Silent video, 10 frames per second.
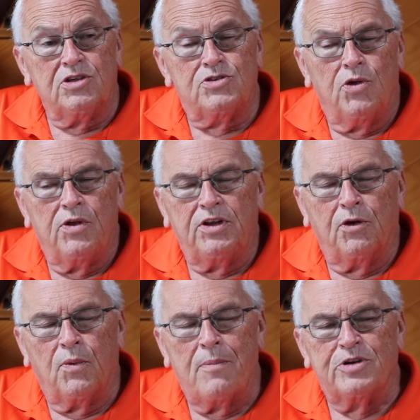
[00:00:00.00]
so that they're
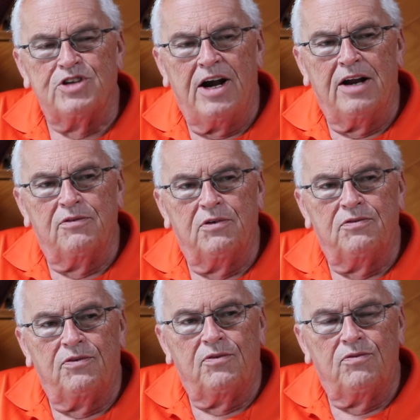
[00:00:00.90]
representative of,
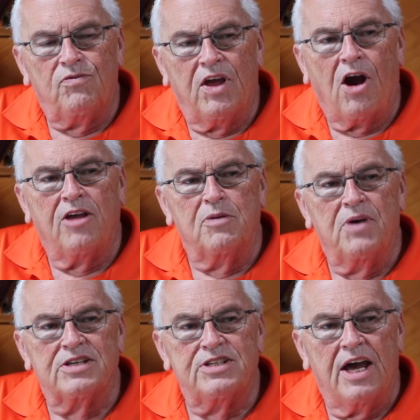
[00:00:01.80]
they are the
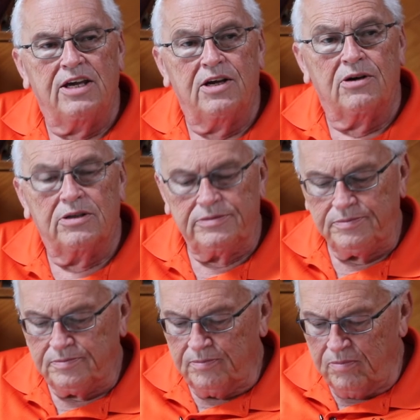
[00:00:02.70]
best that year.
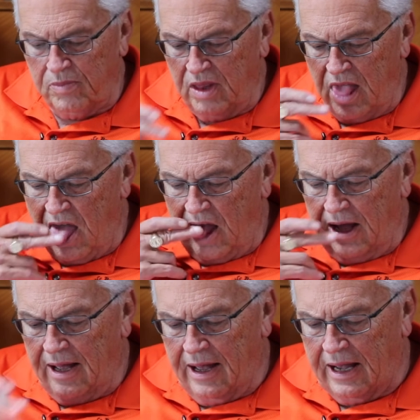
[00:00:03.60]

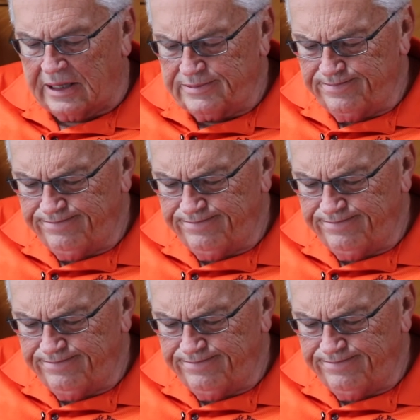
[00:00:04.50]
Of